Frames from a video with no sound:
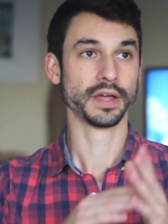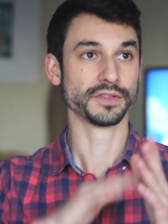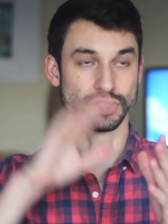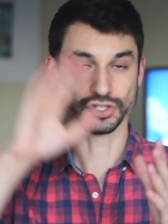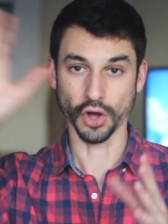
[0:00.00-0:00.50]

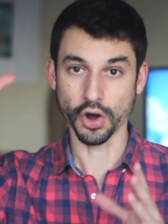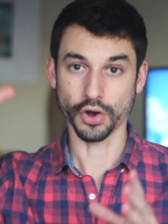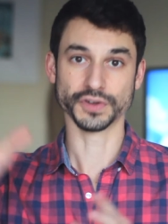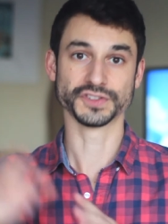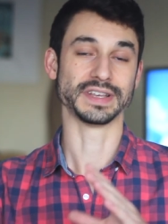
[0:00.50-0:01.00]
the
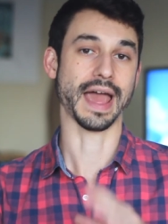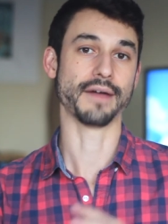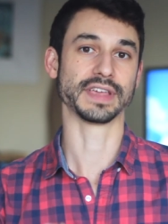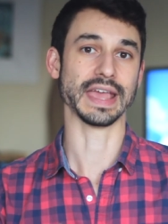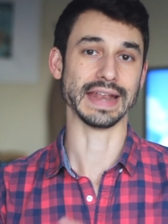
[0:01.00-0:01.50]
stars to
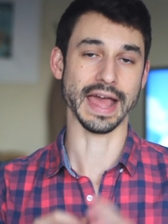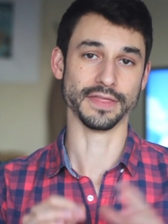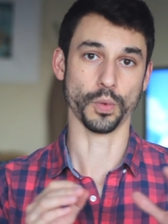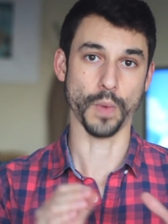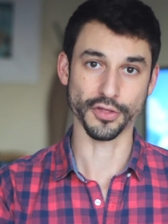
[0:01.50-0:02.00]
navigate and
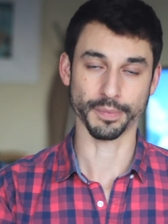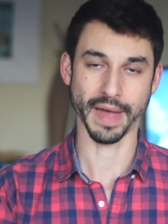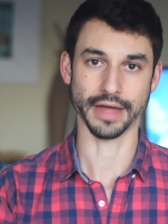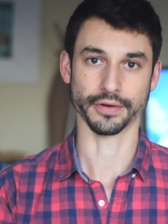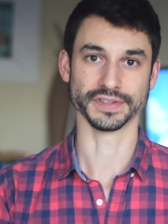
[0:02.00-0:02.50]
the weather
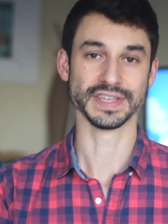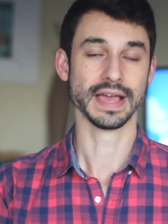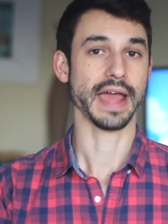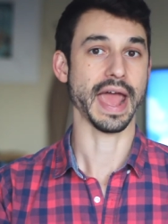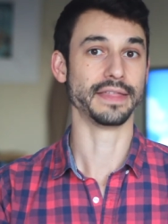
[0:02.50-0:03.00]
patterns
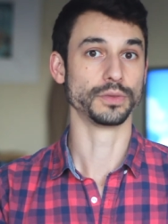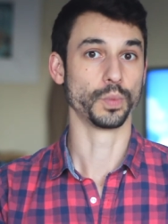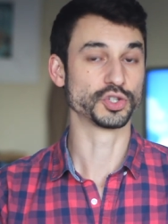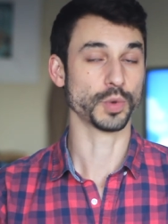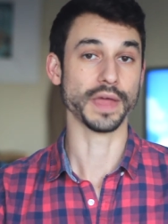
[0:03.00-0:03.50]
and
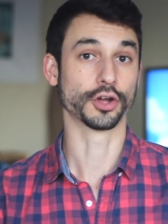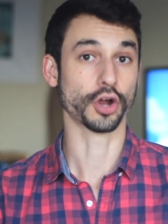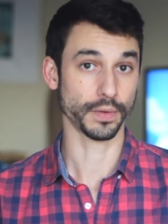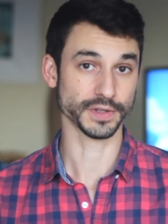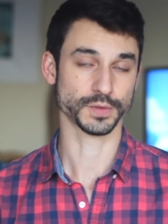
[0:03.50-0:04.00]
which way the
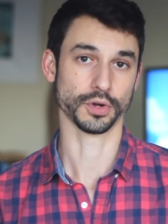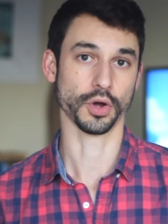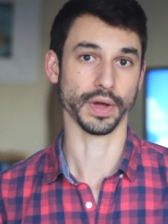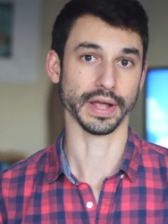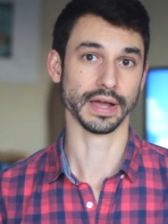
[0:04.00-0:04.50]
currents were
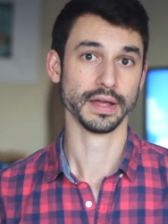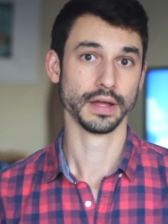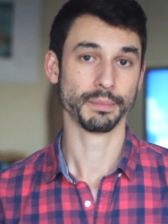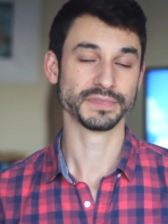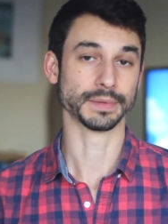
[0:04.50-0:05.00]
going,
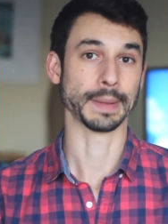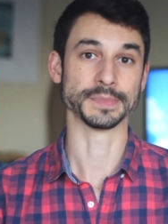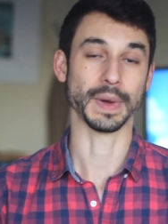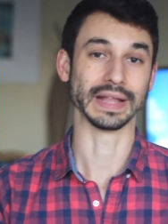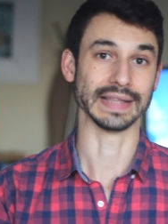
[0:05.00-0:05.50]

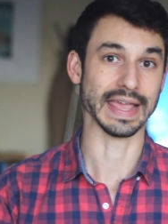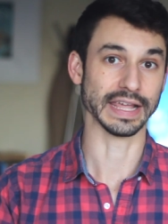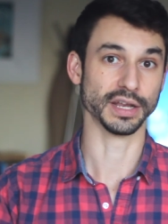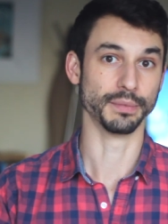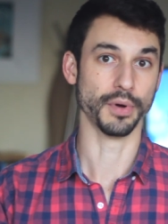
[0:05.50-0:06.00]
sometimes by laying
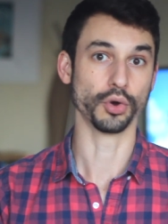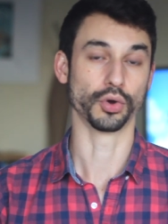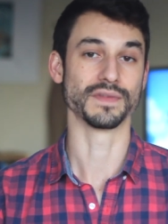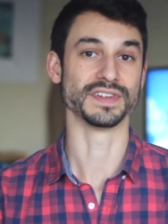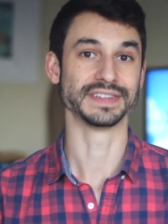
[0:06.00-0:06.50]
in a boat
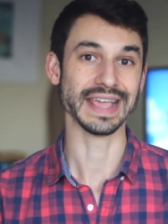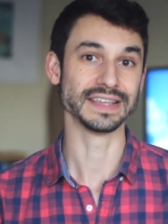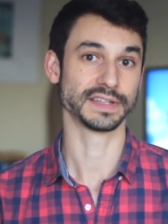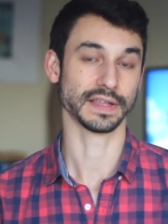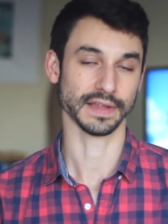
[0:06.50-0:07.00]
or even
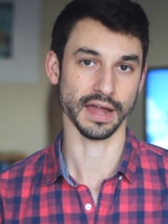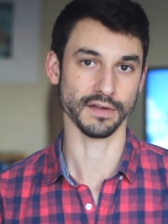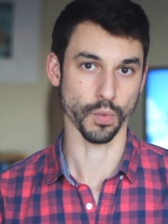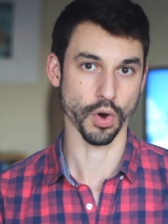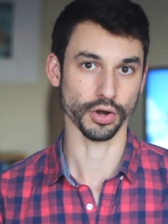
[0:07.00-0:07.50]
tasting the kind
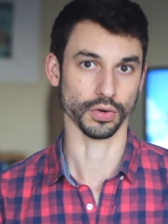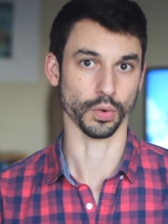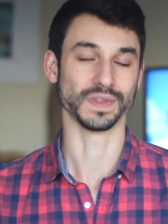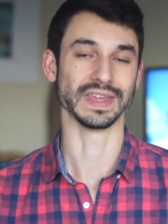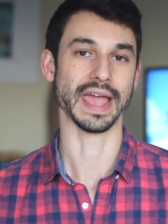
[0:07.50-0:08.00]
of water
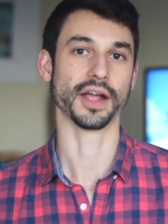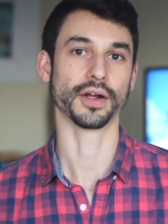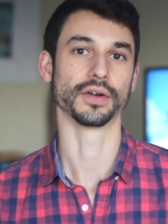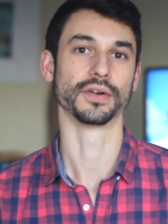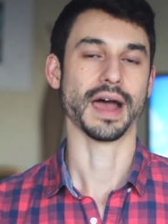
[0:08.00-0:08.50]
or the
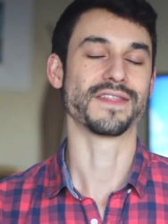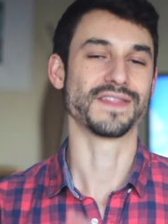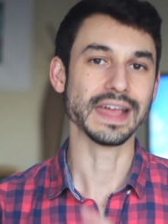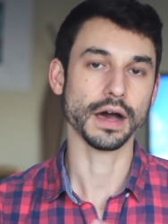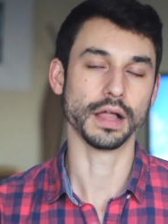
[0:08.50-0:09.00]
air. I
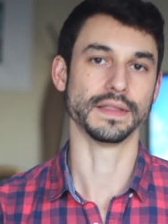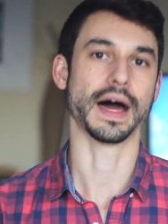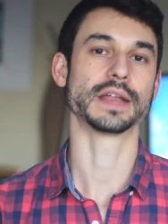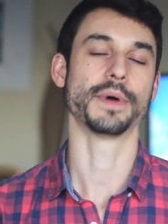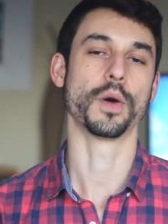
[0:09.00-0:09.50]
think a
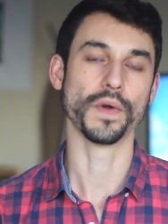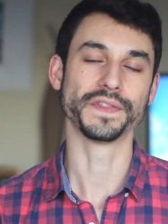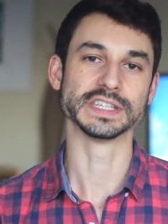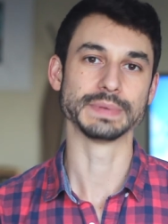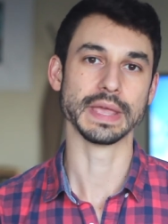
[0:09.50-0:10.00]
lot about what
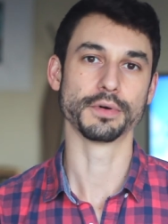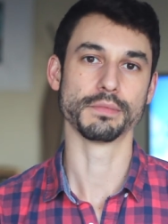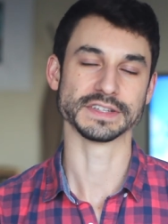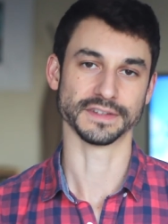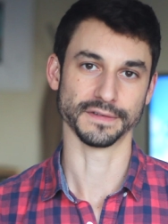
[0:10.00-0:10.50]
these people
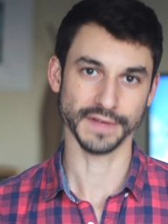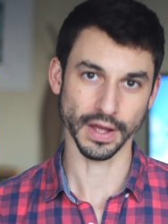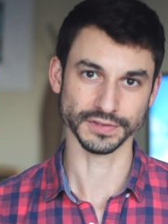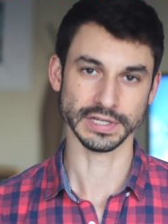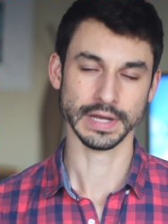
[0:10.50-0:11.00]
must have
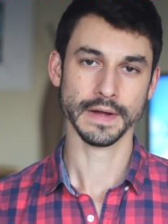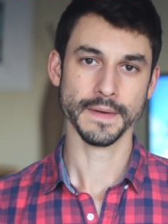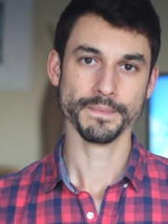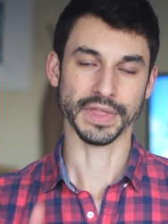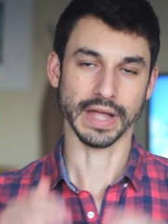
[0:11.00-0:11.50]
felt,
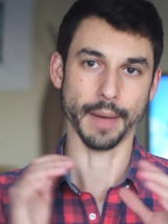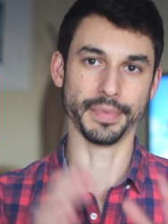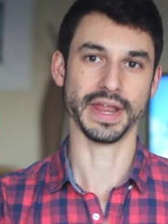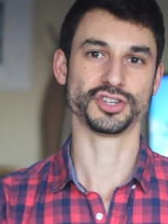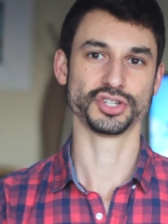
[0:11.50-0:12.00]
the
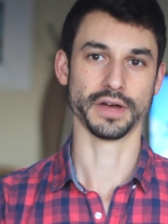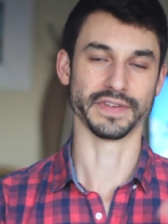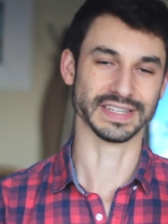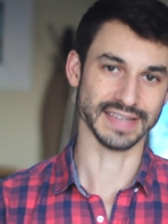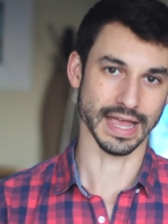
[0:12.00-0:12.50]
combination of
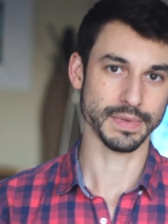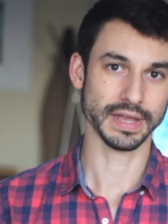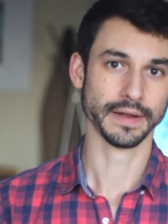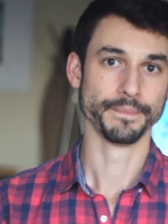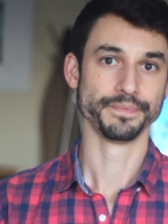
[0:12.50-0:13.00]

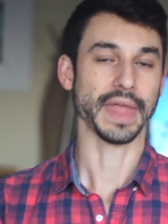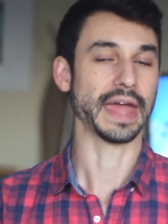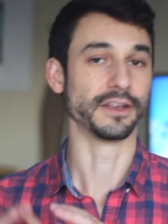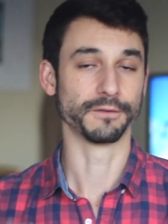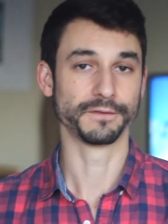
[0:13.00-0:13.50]
excitement
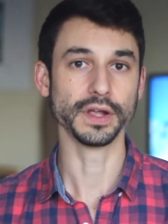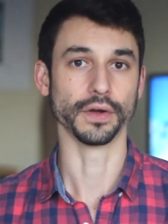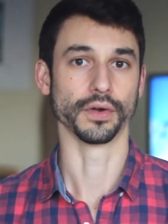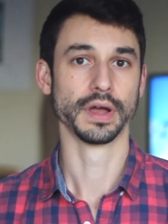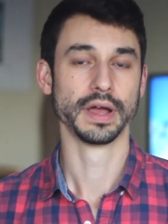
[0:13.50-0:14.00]
and of fear.